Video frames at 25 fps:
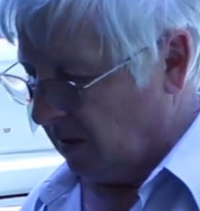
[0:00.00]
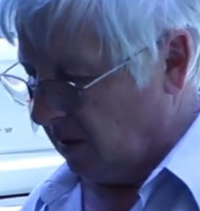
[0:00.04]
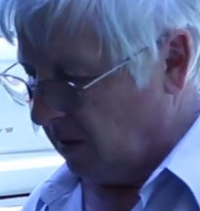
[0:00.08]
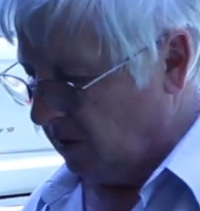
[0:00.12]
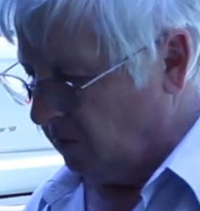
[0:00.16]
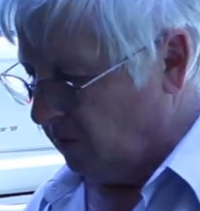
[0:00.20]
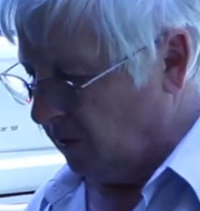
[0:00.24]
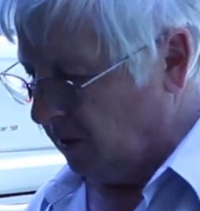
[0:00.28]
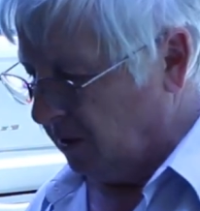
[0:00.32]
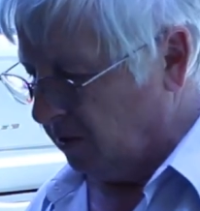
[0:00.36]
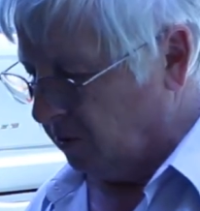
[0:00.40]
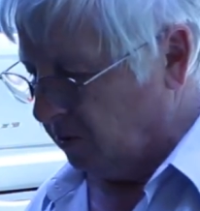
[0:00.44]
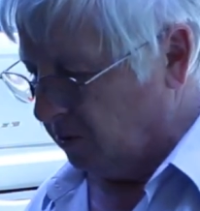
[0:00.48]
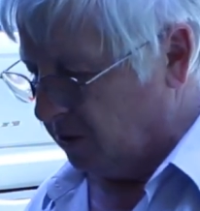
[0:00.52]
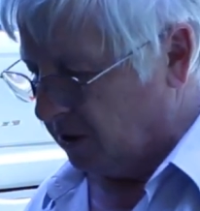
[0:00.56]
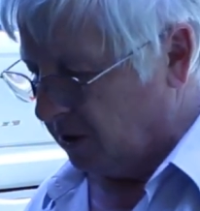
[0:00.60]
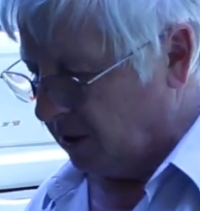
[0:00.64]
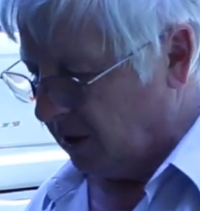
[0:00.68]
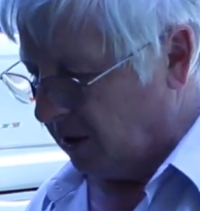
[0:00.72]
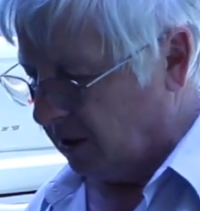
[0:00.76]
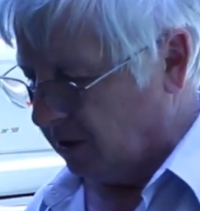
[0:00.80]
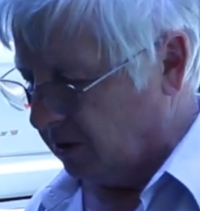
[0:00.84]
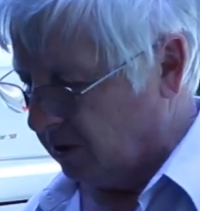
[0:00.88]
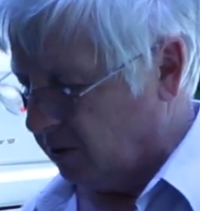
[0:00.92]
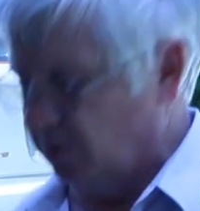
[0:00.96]
when you
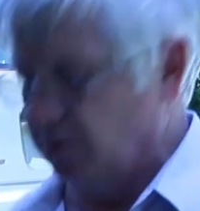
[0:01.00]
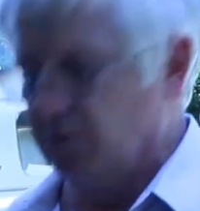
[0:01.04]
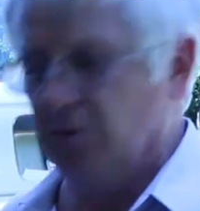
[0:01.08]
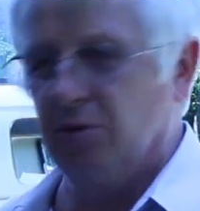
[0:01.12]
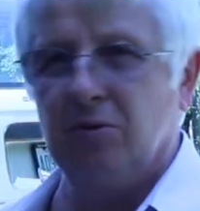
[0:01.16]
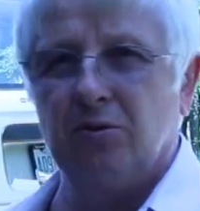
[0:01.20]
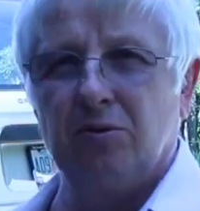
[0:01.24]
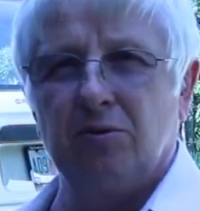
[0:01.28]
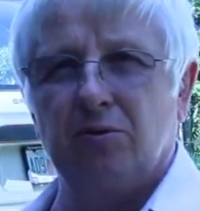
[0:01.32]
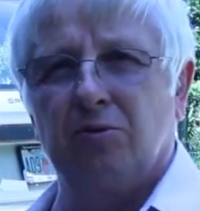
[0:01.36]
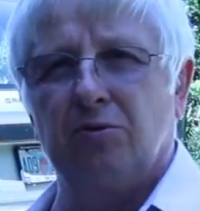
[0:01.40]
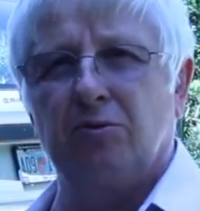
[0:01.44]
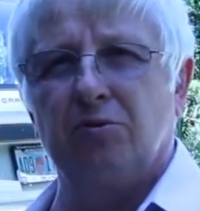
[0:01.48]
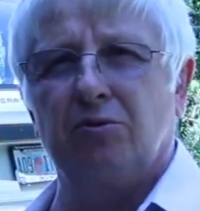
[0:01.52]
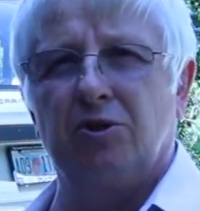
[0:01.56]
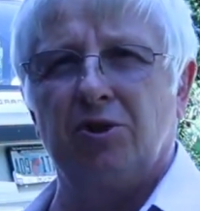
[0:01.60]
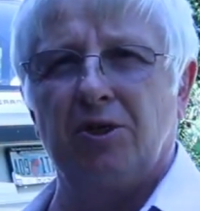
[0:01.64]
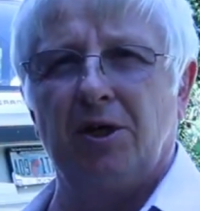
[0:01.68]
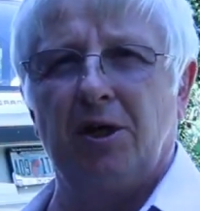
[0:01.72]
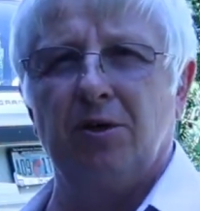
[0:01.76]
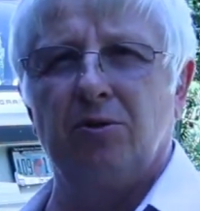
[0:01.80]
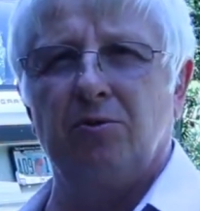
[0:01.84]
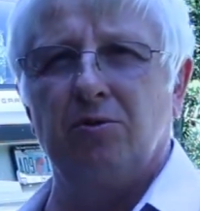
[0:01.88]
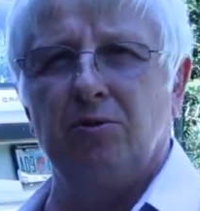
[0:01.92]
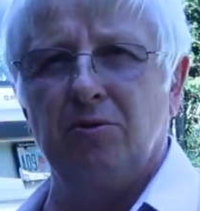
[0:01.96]
start to to
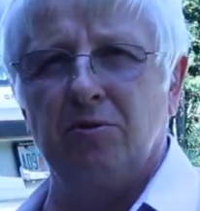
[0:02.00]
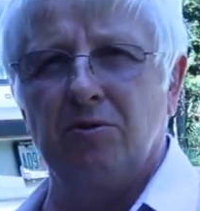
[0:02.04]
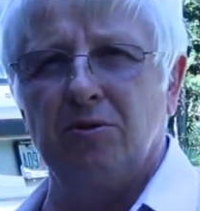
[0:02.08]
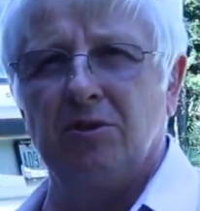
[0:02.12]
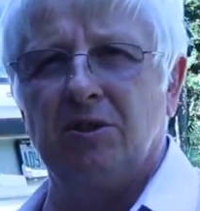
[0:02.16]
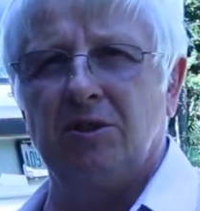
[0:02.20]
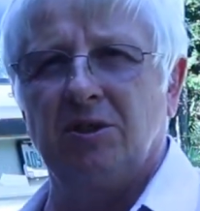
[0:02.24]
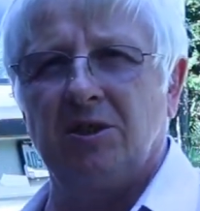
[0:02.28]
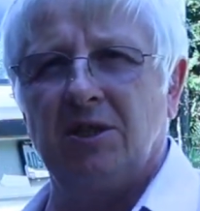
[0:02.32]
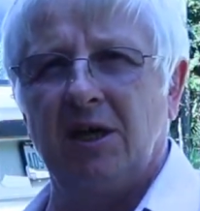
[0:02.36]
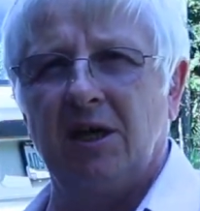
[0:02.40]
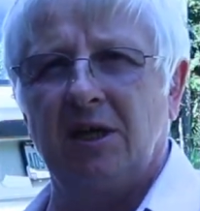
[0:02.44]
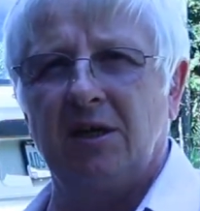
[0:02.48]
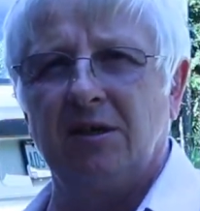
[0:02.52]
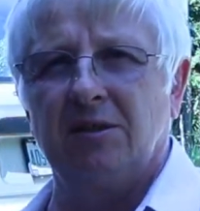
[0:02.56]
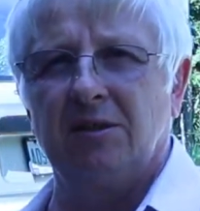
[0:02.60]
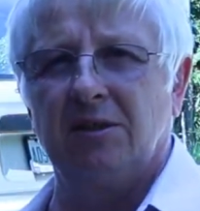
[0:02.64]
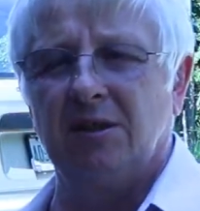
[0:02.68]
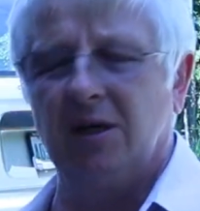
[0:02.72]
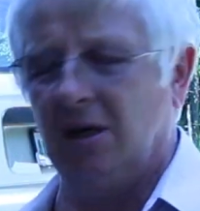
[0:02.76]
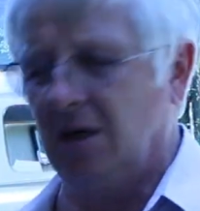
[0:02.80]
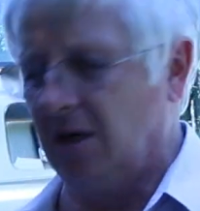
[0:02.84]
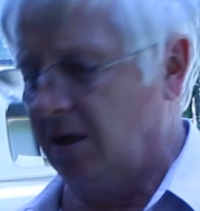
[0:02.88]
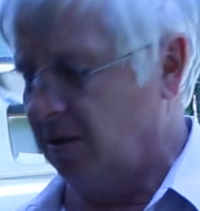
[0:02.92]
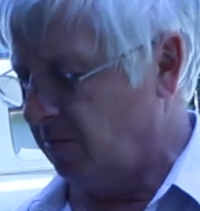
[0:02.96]
try to use it second
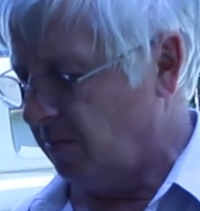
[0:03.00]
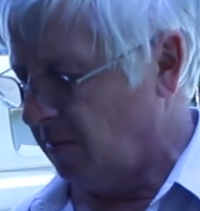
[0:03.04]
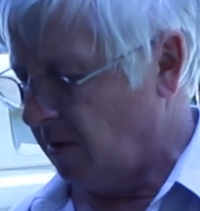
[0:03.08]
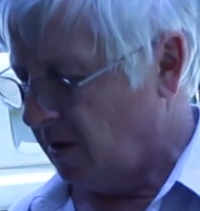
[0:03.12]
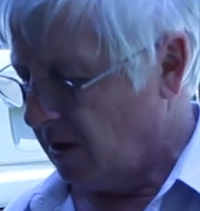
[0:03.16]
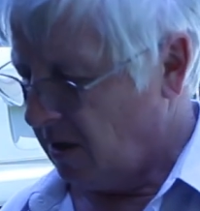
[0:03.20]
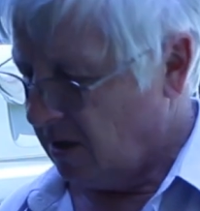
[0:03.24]
time